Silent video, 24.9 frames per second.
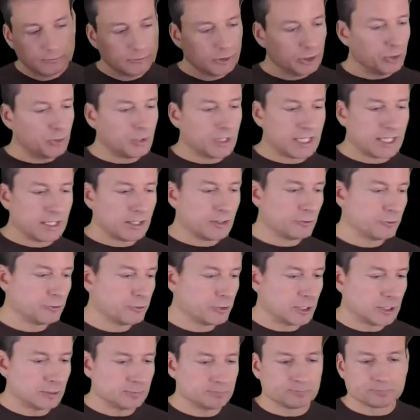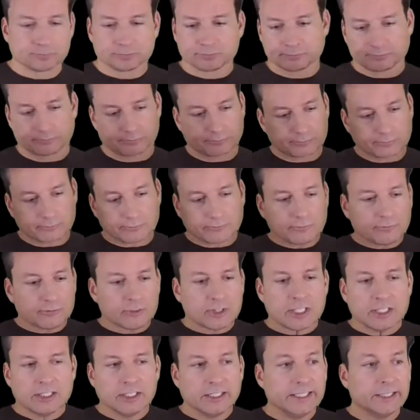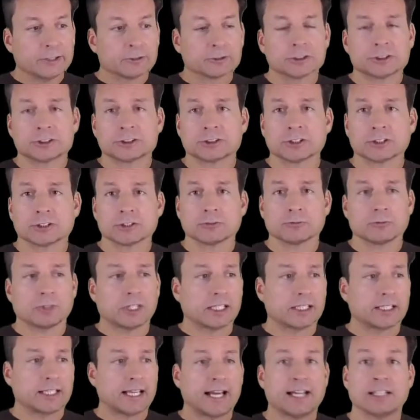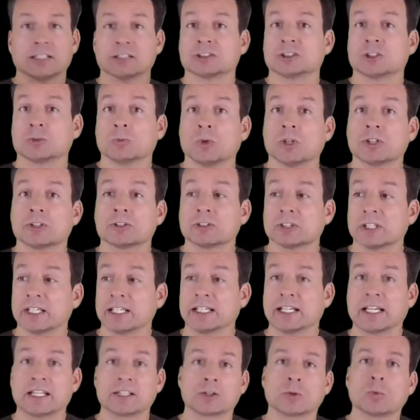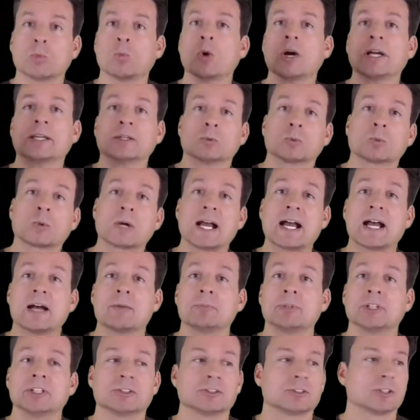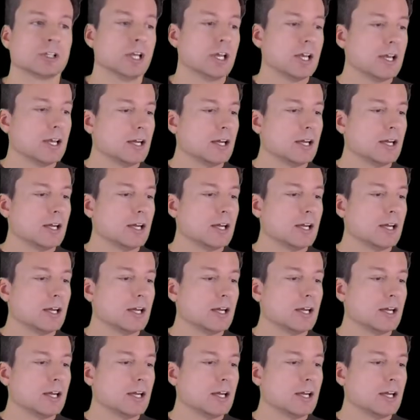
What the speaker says: You have literature like Alice in Wonderland had the White Rabbit.